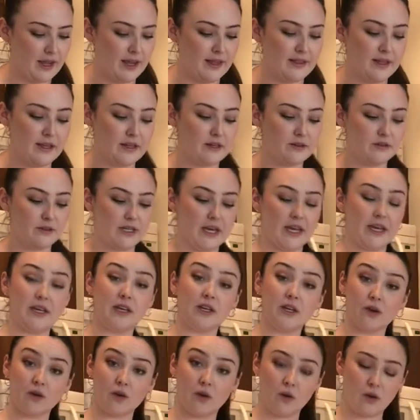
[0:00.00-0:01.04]
And then you
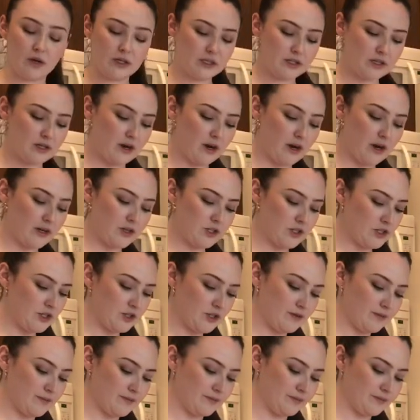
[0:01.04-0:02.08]
take your cornstarch.
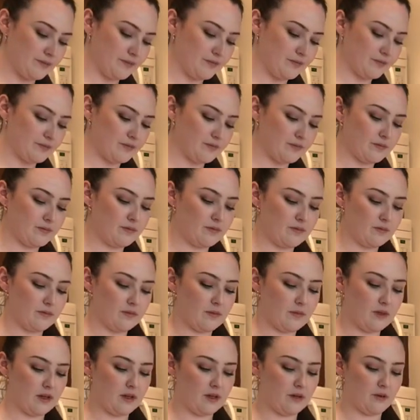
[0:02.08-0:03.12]

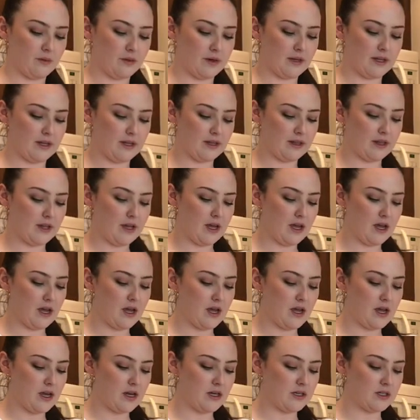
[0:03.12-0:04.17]
You want to get
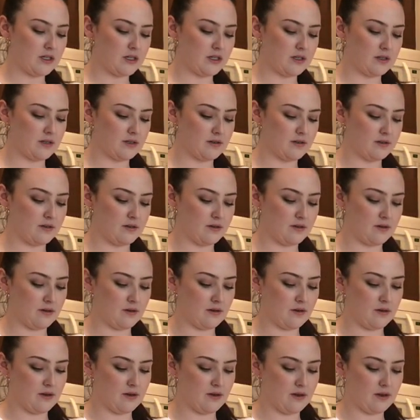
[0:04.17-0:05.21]
that.
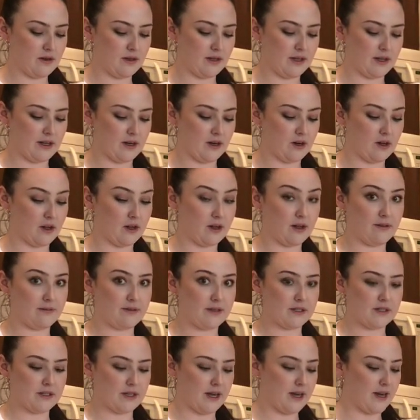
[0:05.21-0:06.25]
Get it all off
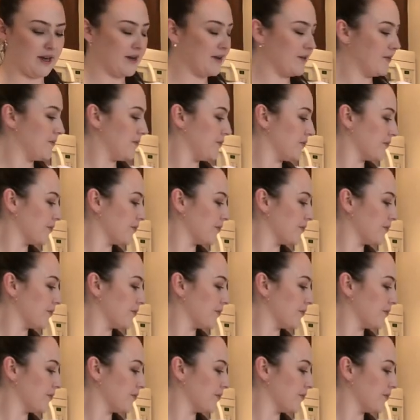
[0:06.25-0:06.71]
the side.